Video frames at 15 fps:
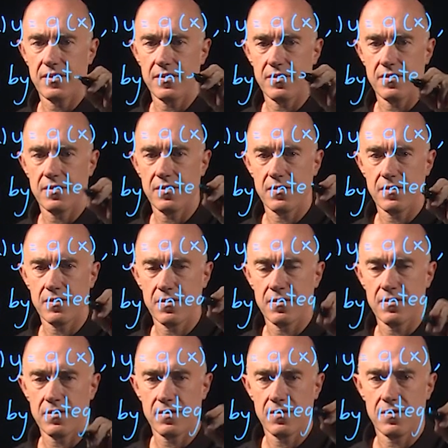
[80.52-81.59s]

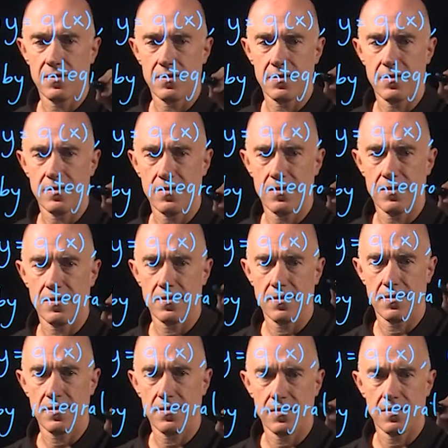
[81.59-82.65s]

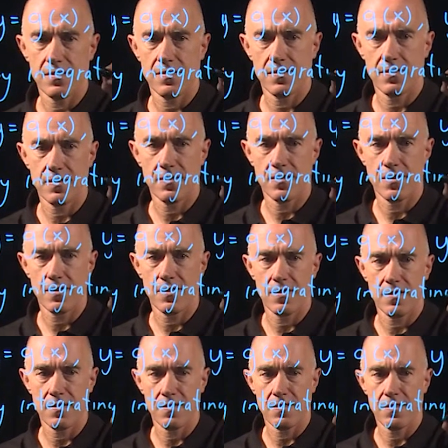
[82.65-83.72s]

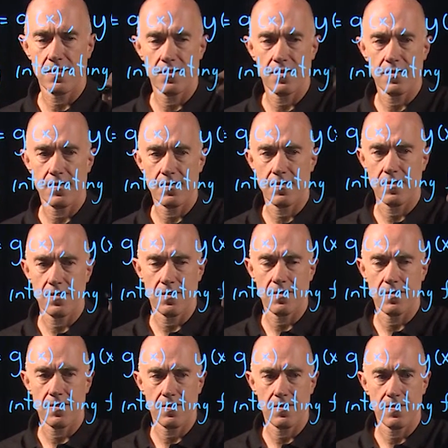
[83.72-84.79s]

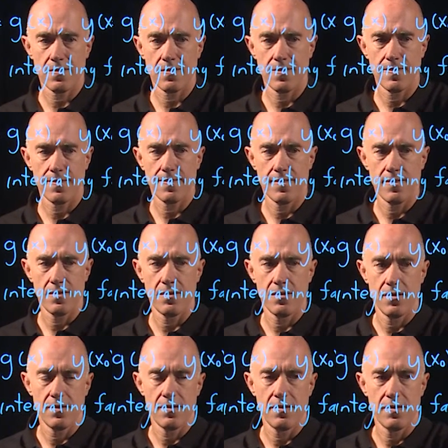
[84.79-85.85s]
(no one is talking)